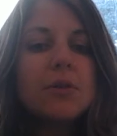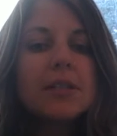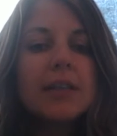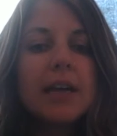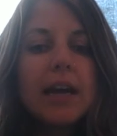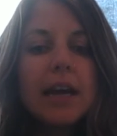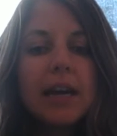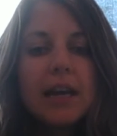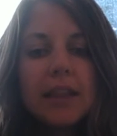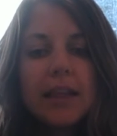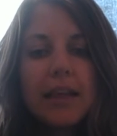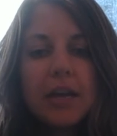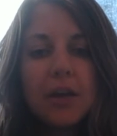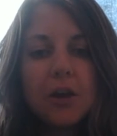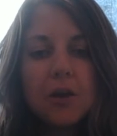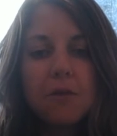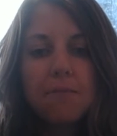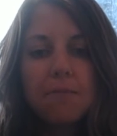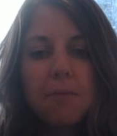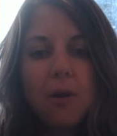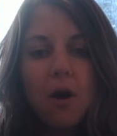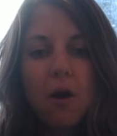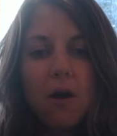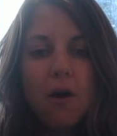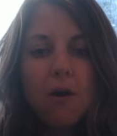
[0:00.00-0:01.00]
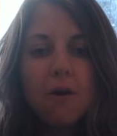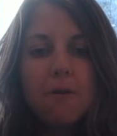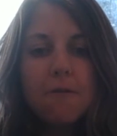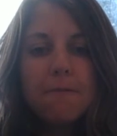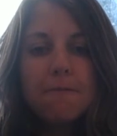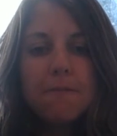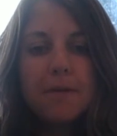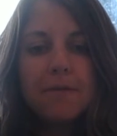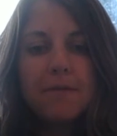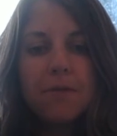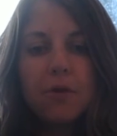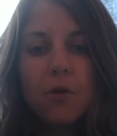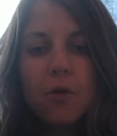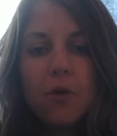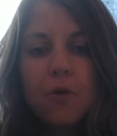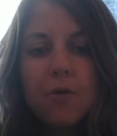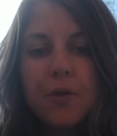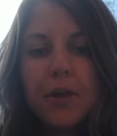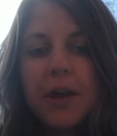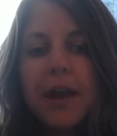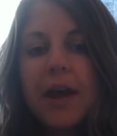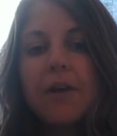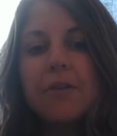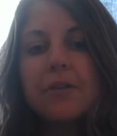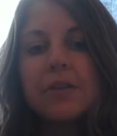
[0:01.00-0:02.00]
it's kind of like your palm. If you hold
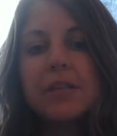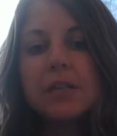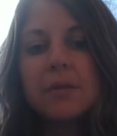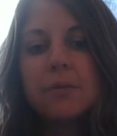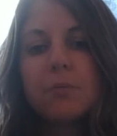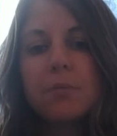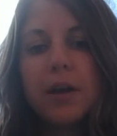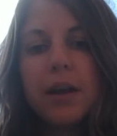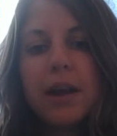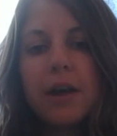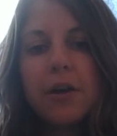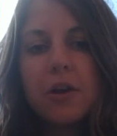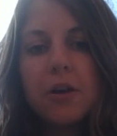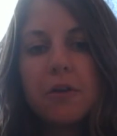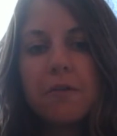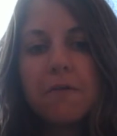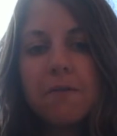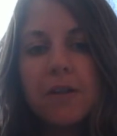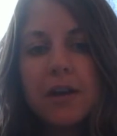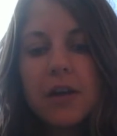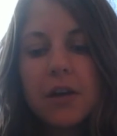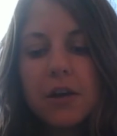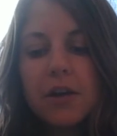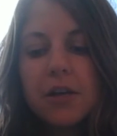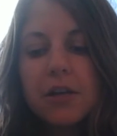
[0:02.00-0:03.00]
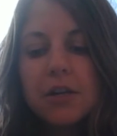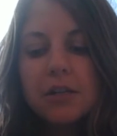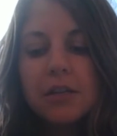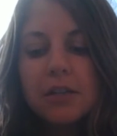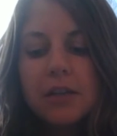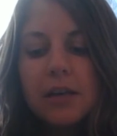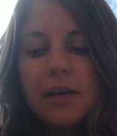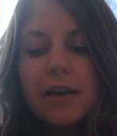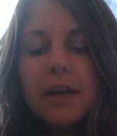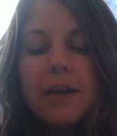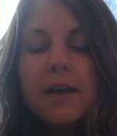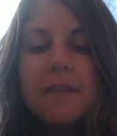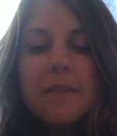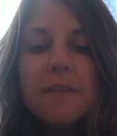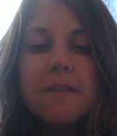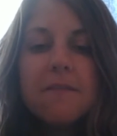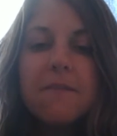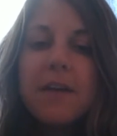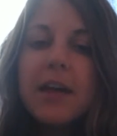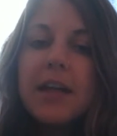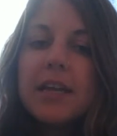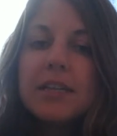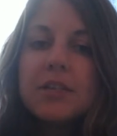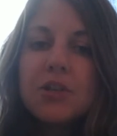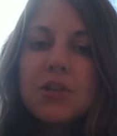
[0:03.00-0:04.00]
it out and spread out your fingers, the
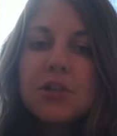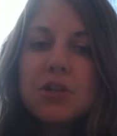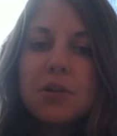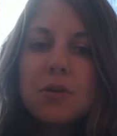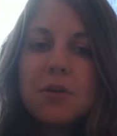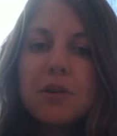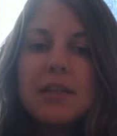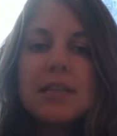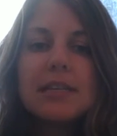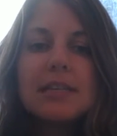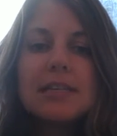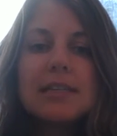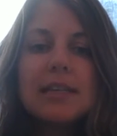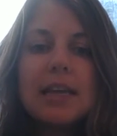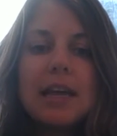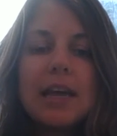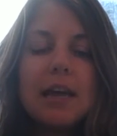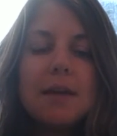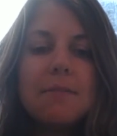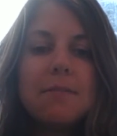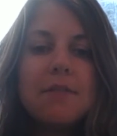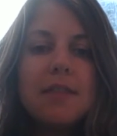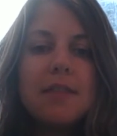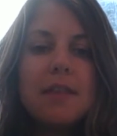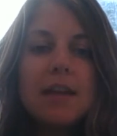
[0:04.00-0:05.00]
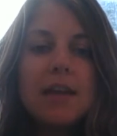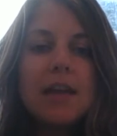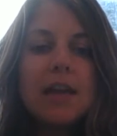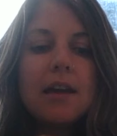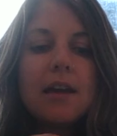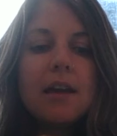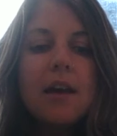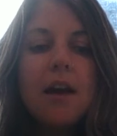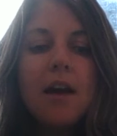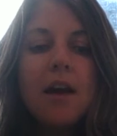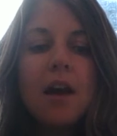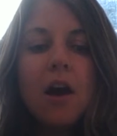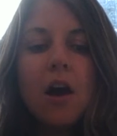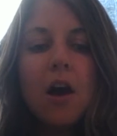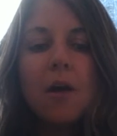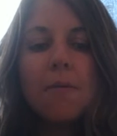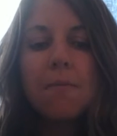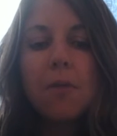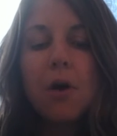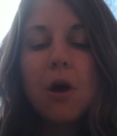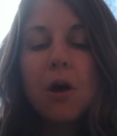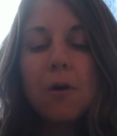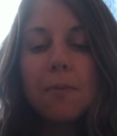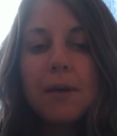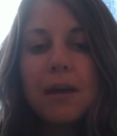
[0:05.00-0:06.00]
veins are doing the same thing on
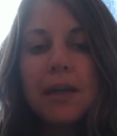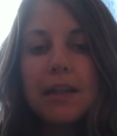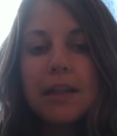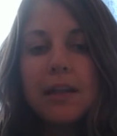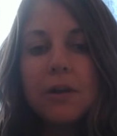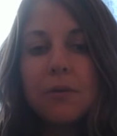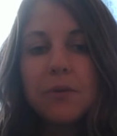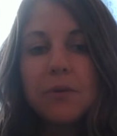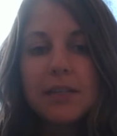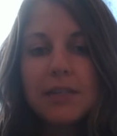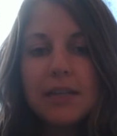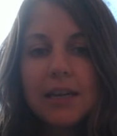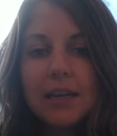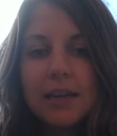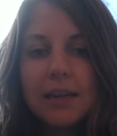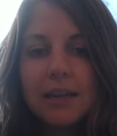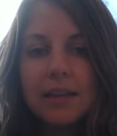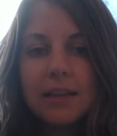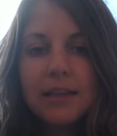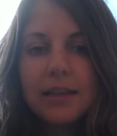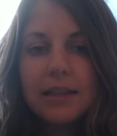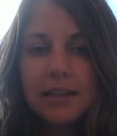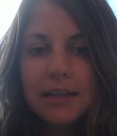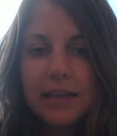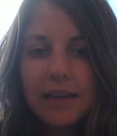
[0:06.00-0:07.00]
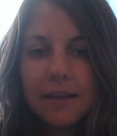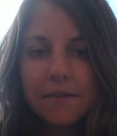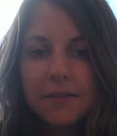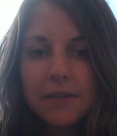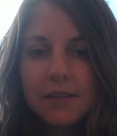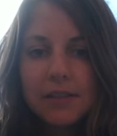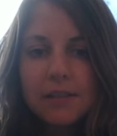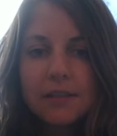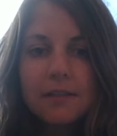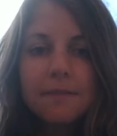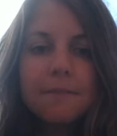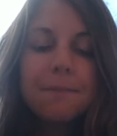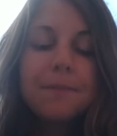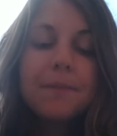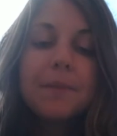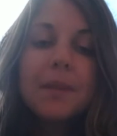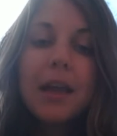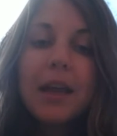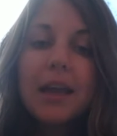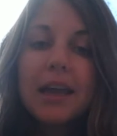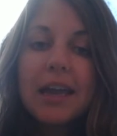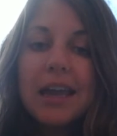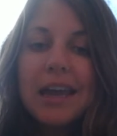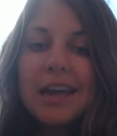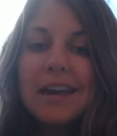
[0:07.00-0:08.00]
palmately reticulate leaves.
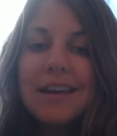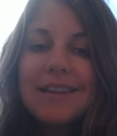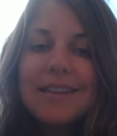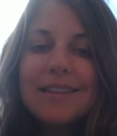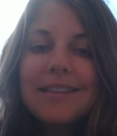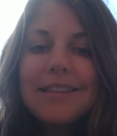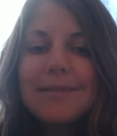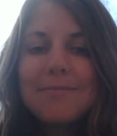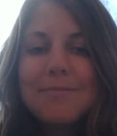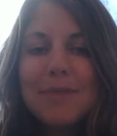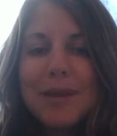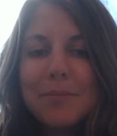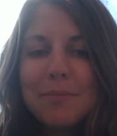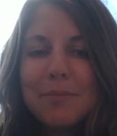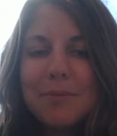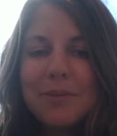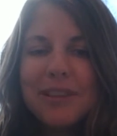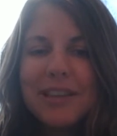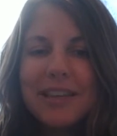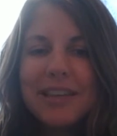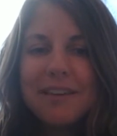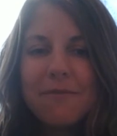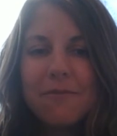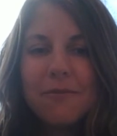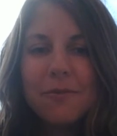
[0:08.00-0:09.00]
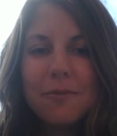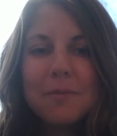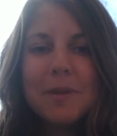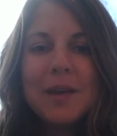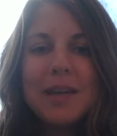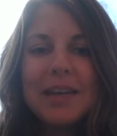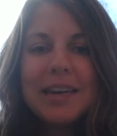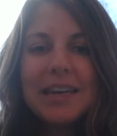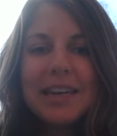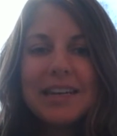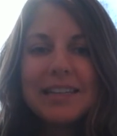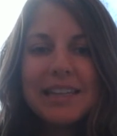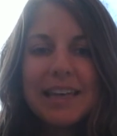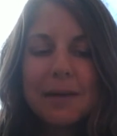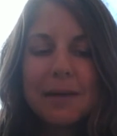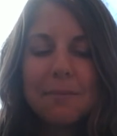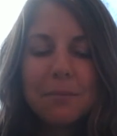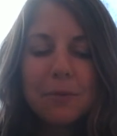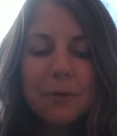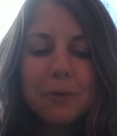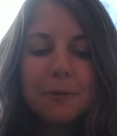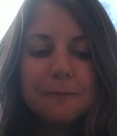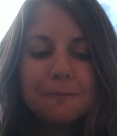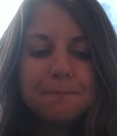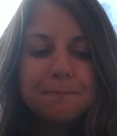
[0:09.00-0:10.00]
Again, the maple leaf would be an
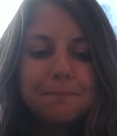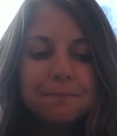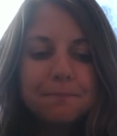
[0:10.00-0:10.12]
example.